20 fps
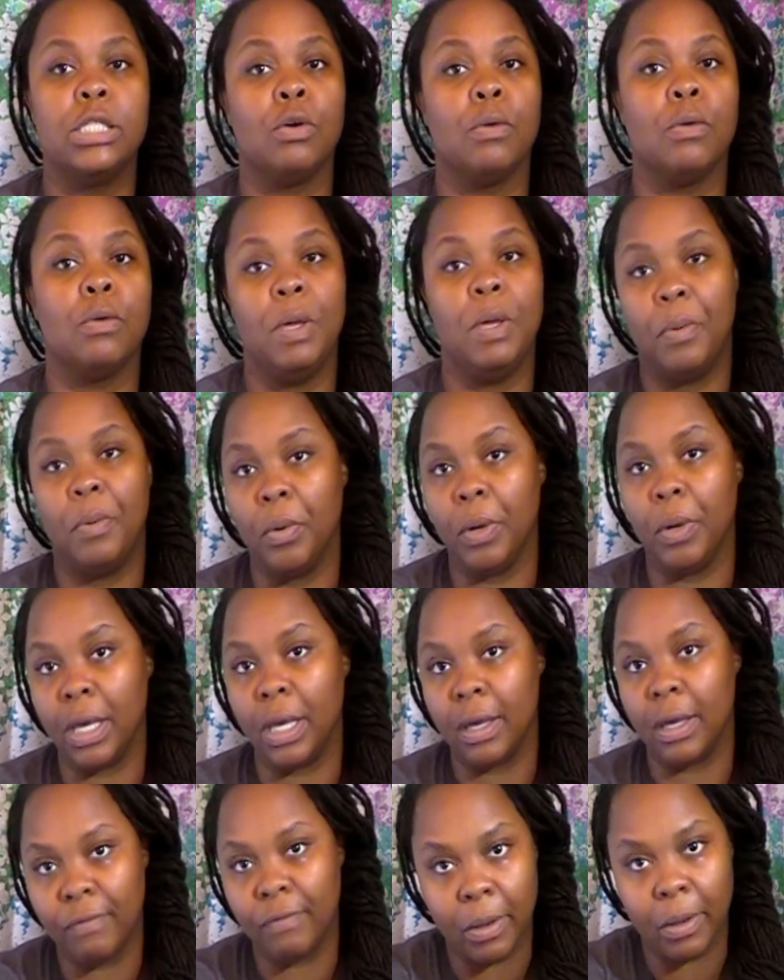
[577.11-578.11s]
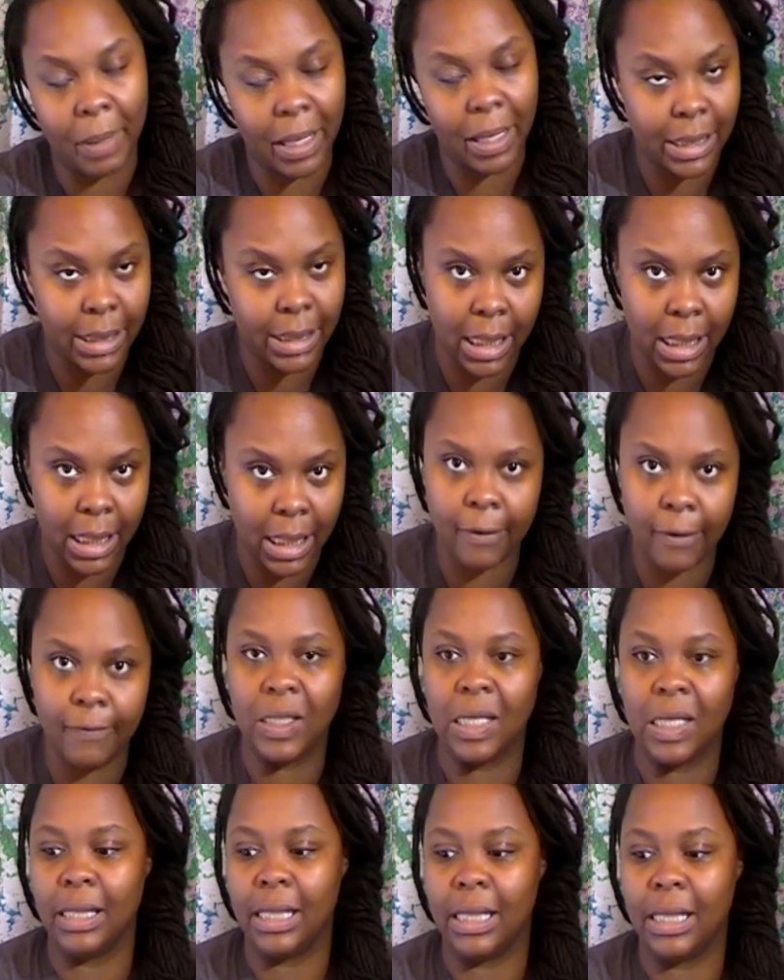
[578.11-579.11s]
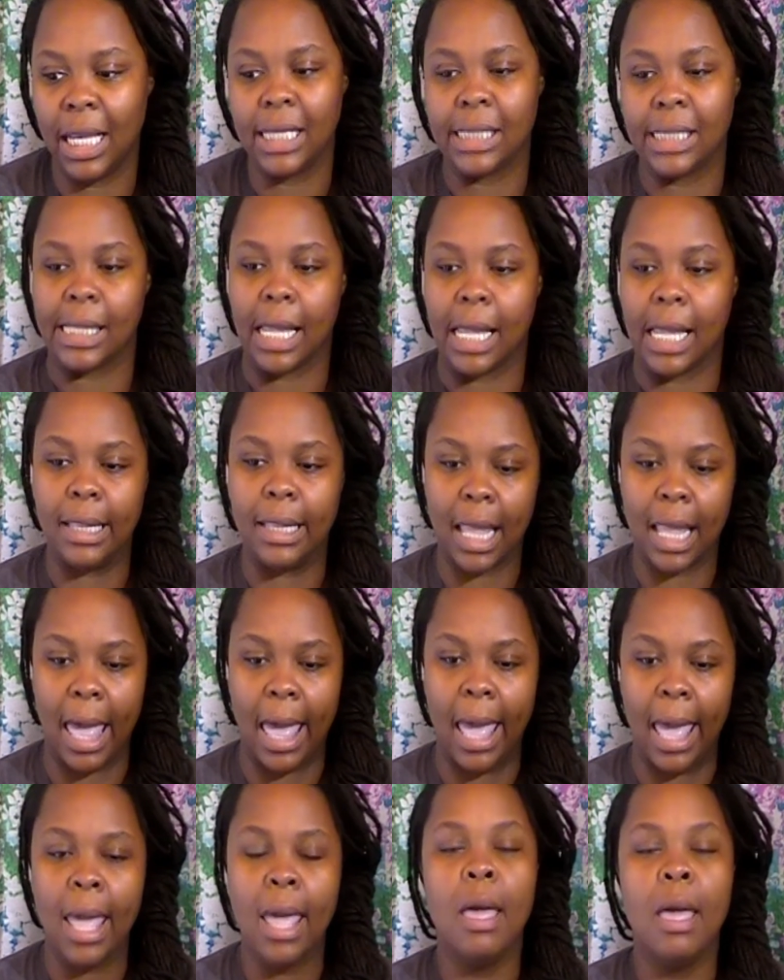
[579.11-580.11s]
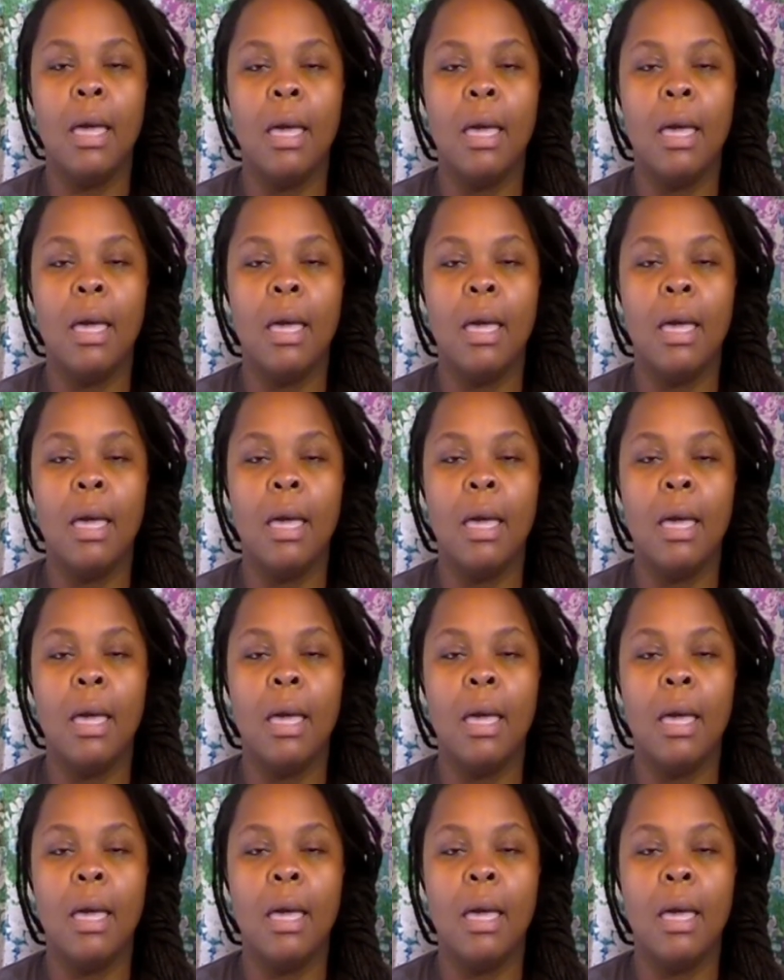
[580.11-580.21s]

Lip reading: or people give them as gifts and things like that.